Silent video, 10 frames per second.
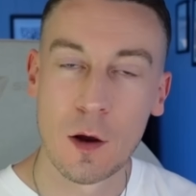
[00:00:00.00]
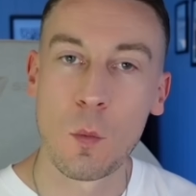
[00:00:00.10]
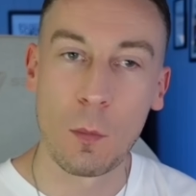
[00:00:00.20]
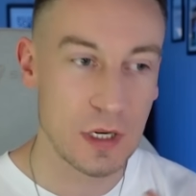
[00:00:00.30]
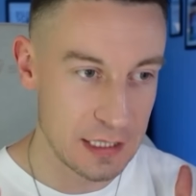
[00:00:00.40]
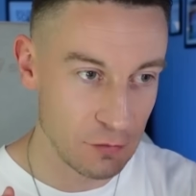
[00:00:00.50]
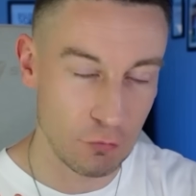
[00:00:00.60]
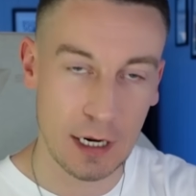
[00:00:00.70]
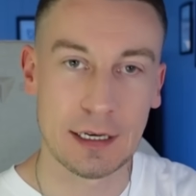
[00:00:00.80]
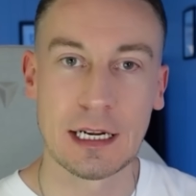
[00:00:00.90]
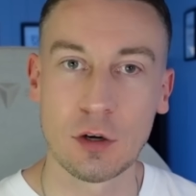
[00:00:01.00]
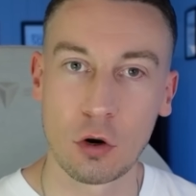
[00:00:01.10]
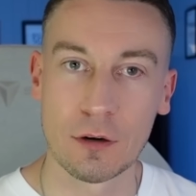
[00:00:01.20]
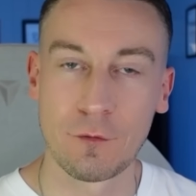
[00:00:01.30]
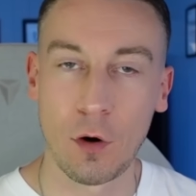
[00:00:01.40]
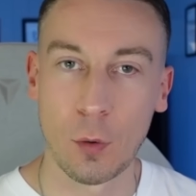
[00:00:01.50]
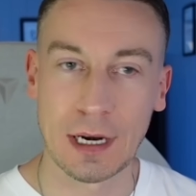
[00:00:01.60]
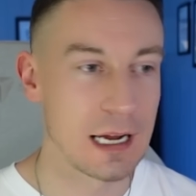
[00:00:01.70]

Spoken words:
when we send Ryan Aït-Nouri forward.